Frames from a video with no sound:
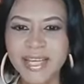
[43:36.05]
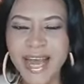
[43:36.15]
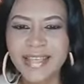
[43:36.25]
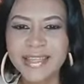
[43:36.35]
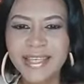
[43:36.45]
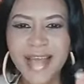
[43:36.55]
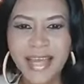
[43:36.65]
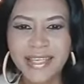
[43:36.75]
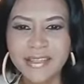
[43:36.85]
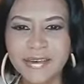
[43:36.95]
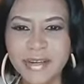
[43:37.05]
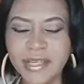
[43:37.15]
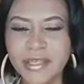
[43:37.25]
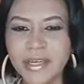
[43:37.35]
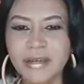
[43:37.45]
Kathy, I
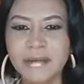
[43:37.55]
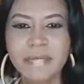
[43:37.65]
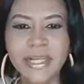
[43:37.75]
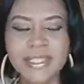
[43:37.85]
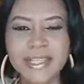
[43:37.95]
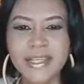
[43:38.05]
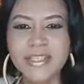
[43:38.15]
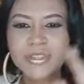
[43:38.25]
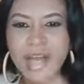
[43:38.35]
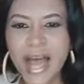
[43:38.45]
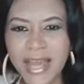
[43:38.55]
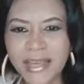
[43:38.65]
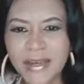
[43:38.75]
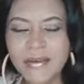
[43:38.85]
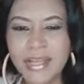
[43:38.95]
agree. Minister Listra, I
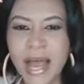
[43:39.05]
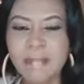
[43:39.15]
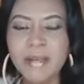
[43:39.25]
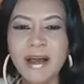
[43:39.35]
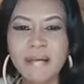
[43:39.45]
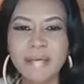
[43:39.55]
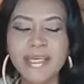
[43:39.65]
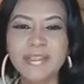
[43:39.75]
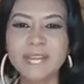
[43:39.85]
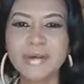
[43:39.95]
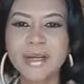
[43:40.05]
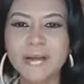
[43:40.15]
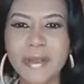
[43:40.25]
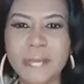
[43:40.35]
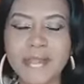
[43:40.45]
agree. I'm coming into
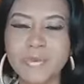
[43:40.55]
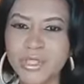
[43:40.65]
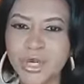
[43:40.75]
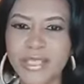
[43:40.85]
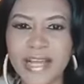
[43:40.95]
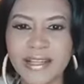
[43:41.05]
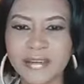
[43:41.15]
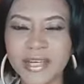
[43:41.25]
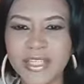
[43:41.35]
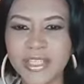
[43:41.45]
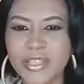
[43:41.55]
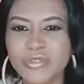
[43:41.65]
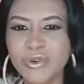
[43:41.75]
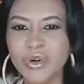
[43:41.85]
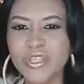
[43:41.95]
agreement with your
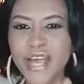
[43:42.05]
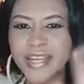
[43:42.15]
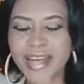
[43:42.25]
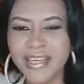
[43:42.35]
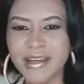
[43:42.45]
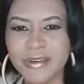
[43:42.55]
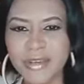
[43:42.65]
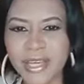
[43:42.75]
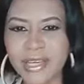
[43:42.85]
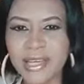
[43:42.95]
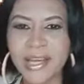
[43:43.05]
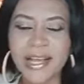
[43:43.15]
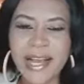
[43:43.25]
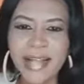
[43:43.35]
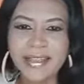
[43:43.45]
declarations. Roseanne, I agree.
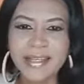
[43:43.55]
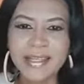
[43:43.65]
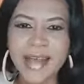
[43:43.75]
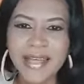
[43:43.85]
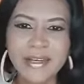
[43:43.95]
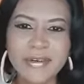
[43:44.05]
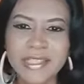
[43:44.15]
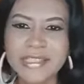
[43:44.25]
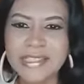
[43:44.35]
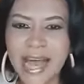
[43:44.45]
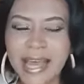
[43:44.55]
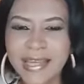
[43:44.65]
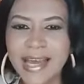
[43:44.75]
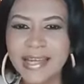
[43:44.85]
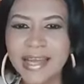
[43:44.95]
Kathleen, I agree.
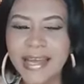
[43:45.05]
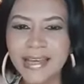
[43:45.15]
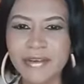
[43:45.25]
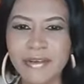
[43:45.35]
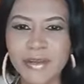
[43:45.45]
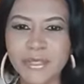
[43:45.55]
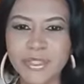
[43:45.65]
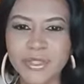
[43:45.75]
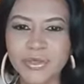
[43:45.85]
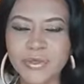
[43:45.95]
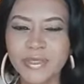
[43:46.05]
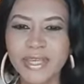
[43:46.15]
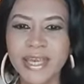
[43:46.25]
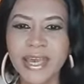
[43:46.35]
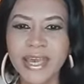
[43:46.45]
Diane, I agree with
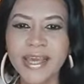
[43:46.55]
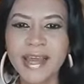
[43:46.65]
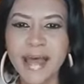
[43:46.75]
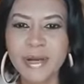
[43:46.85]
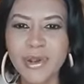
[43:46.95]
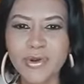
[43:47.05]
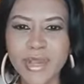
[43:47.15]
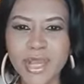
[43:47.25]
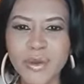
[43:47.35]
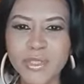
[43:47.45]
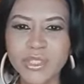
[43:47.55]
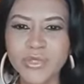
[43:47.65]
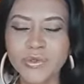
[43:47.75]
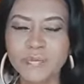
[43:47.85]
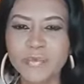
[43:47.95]
you. Gail, I'm agreeing with
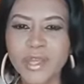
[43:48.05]
you.